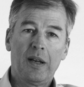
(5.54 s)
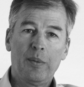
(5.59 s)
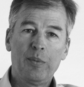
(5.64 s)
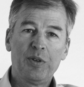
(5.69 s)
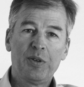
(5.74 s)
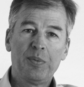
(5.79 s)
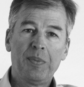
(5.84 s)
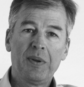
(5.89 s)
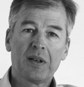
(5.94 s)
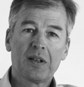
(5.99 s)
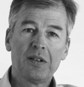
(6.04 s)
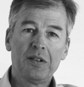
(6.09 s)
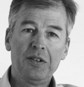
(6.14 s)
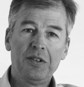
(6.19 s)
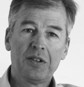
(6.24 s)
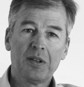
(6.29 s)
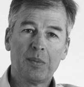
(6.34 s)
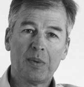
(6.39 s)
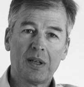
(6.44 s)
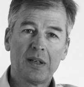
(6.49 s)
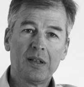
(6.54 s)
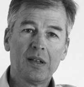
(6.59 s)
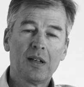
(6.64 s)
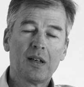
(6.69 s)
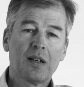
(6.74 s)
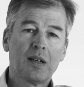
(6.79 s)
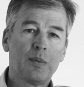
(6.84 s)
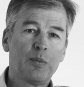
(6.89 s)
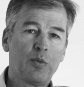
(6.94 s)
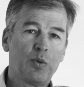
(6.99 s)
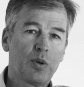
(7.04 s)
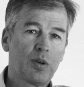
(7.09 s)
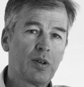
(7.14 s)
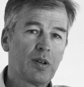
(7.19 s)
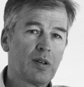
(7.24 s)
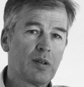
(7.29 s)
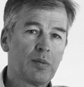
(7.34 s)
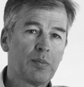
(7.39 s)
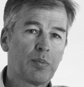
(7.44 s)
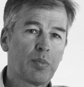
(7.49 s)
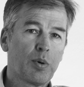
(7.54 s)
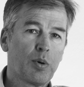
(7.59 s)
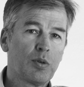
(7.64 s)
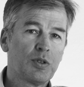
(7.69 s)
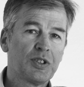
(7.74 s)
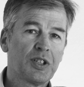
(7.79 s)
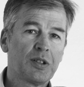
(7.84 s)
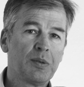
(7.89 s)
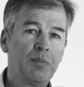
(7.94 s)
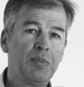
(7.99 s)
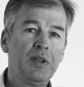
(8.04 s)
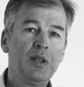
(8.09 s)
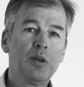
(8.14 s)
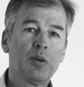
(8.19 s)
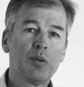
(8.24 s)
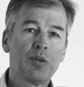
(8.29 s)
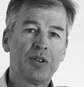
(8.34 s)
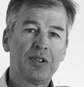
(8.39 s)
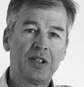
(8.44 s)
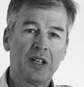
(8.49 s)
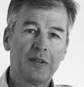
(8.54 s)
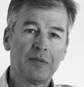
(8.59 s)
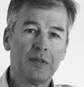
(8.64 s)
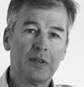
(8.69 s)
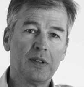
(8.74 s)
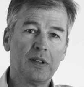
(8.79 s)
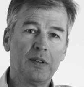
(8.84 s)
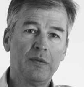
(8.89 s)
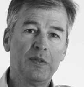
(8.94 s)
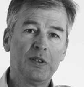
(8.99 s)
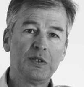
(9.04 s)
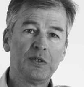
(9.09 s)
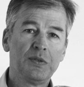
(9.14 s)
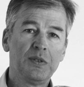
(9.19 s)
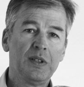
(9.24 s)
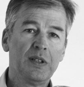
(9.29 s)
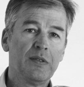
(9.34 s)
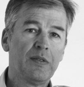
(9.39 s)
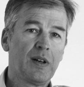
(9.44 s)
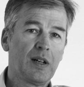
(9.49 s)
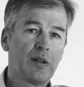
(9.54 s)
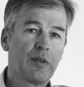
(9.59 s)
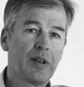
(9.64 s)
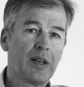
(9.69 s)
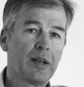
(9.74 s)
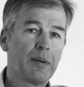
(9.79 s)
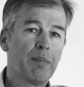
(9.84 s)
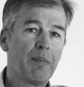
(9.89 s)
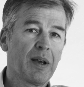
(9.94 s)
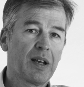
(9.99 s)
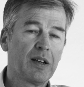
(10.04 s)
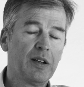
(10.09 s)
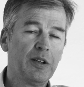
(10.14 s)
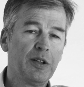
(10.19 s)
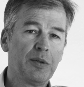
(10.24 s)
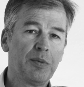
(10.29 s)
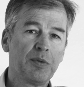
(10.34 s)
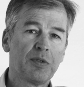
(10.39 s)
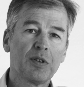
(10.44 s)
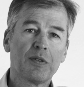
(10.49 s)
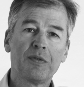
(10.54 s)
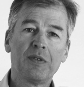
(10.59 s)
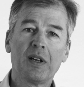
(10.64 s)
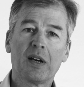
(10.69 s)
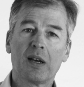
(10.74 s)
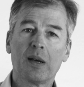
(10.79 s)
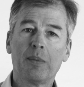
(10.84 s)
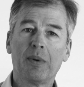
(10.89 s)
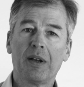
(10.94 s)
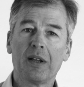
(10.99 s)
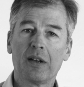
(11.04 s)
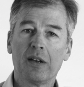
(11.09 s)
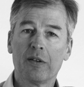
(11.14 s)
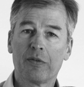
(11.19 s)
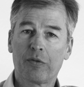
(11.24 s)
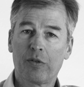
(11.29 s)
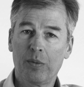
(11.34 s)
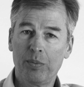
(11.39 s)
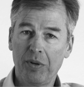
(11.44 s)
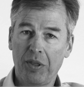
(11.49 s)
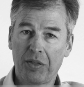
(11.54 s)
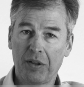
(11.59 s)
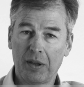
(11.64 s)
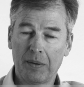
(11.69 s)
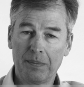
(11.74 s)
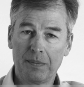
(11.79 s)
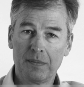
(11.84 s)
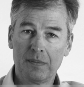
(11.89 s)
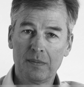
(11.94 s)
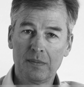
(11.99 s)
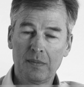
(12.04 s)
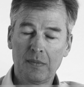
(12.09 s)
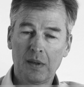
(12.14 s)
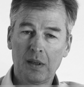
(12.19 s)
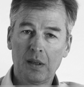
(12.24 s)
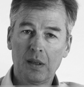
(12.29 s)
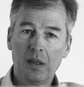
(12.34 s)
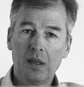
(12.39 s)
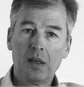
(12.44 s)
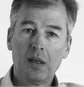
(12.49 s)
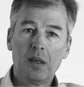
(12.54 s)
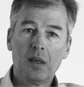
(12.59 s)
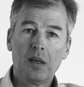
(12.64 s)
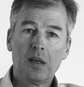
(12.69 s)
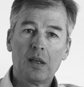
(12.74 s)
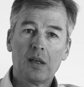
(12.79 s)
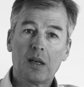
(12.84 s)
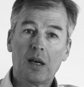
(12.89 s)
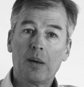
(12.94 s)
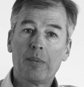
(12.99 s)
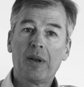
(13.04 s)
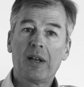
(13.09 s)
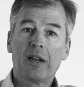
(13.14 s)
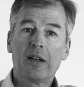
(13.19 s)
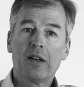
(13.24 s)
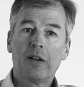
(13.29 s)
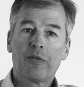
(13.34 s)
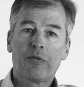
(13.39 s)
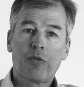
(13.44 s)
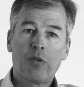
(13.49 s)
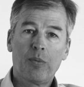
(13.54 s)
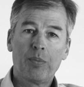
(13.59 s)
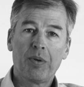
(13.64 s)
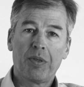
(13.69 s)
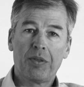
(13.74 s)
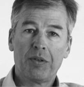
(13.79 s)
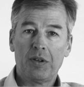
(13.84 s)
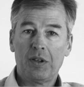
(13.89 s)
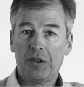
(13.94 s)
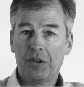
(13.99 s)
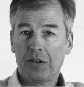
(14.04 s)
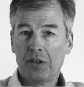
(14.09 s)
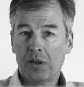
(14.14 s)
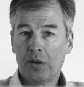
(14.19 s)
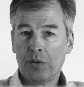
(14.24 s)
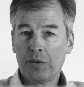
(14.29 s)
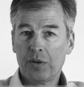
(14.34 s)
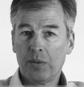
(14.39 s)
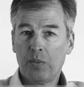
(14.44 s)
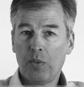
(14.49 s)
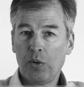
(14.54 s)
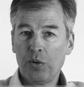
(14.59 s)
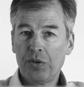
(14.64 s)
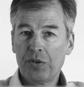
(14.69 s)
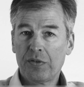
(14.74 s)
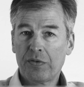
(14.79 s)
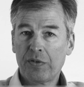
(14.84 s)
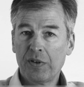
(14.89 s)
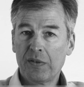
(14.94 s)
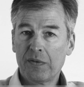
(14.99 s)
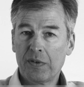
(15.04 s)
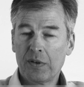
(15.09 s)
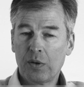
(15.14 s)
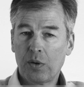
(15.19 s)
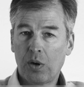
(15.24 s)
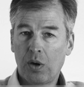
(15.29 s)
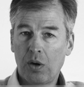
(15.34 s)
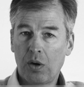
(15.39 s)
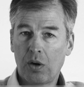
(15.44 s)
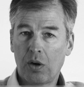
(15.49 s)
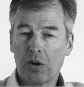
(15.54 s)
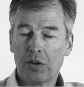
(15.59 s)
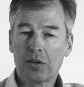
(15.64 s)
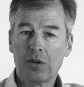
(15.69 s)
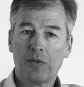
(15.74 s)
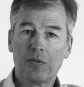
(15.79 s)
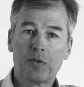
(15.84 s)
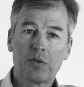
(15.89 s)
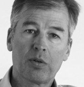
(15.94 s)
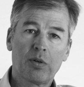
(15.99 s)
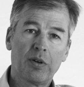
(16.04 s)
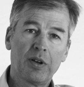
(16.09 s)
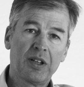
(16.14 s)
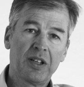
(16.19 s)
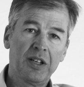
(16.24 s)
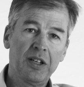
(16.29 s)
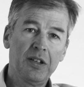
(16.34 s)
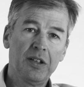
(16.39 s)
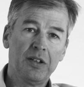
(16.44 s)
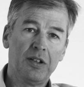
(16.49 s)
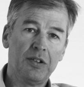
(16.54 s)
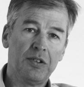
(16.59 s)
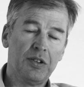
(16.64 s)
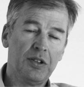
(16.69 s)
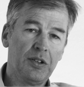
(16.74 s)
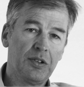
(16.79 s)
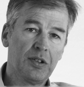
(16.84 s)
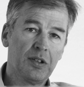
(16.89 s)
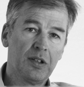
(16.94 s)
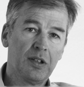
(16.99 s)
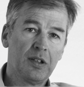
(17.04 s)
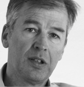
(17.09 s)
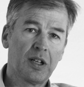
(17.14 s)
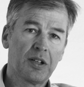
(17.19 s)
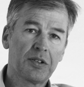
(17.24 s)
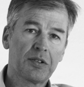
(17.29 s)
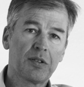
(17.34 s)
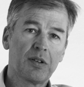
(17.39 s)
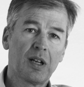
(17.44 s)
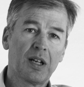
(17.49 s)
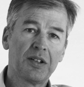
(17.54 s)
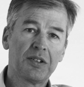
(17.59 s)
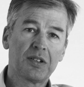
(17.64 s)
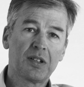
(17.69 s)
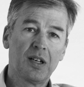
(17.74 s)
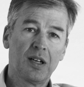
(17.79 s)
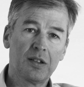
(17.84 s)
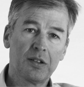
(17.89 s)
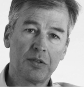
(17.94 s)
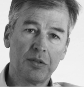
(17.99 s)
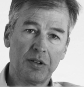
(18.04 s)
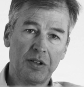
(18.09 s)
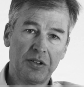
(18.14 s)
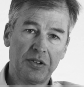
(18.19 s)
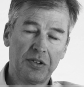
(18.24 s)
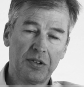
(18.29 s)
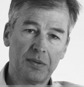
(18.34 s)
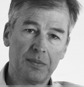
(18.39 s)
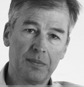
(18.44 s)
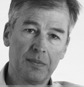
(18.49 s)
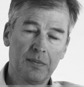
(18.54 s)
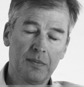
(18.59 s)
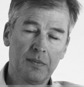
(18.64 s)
name is Berend Isermann. I'm working on project BO7, in which we evaluate mechanisms of diabetic nephropathy. Diabetic nephropathy is now the most frequent cause of chronic kidney disease in industrialized countries.